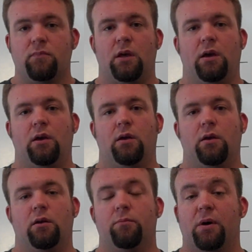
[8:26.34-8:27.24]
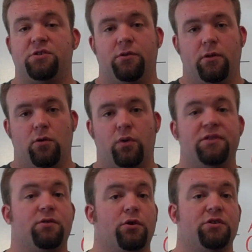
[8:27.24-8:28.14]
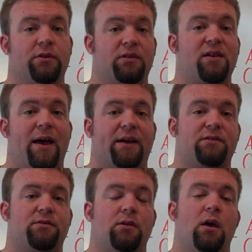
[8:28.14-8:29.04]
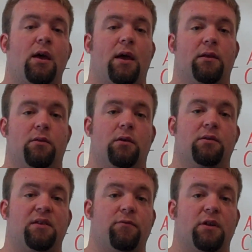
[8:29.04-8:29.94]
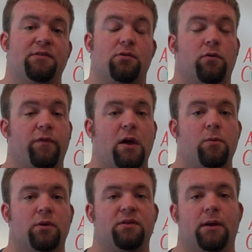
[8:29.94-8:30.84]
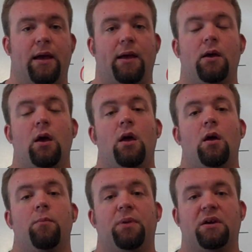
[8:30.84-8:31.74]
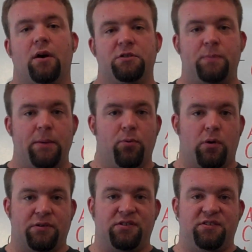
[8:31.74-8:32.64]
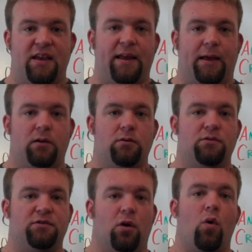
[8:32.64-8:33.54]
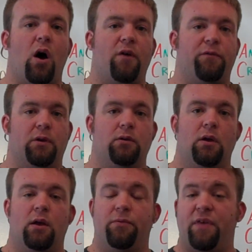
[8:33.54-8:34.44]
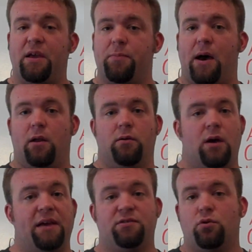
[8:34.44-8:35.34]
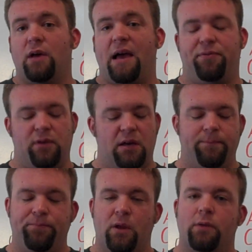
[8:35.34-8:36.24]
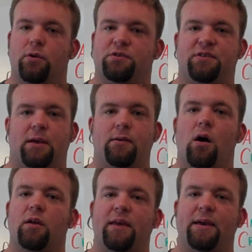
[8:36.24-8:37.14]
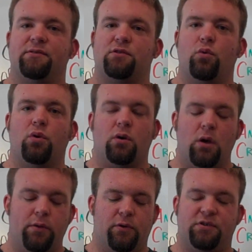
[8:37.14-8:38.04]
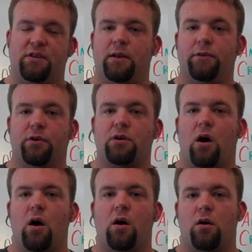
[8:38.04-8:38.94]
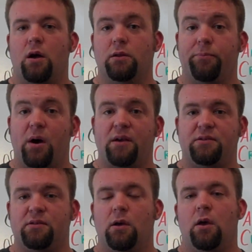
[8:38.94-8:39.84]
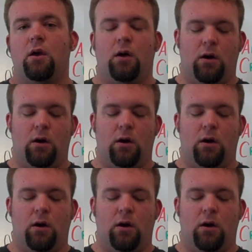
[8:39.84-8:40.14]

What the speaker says: in much of the research and the texts and the DVDs that are available today, because people are sitting so often. And think about it, high school athlete, they're sitting all day at school, they're sitting in their car or on the bus,